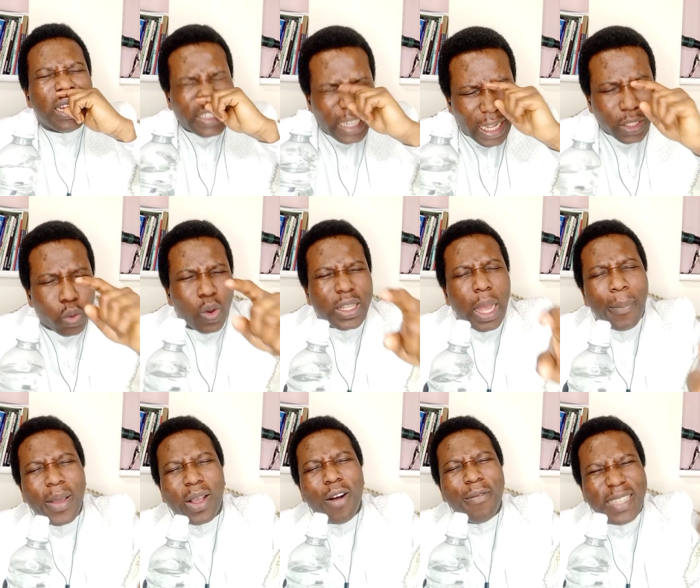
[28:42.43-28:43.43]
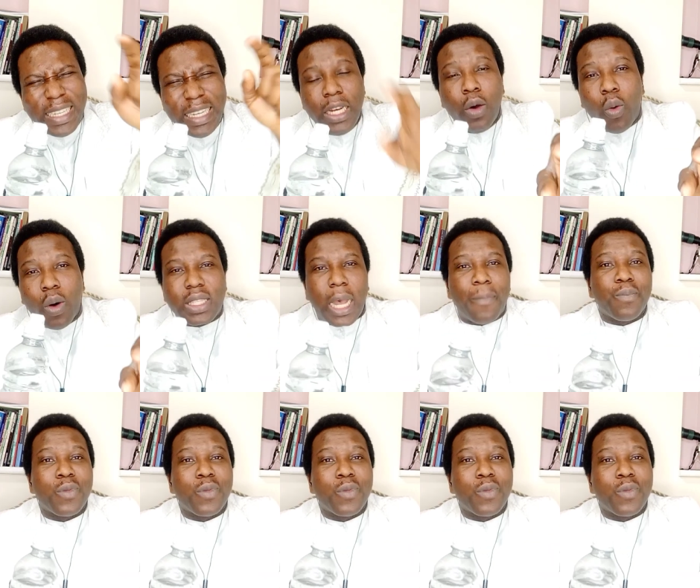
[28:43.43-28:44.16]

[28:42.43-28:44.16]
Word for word: That water becomes healing water.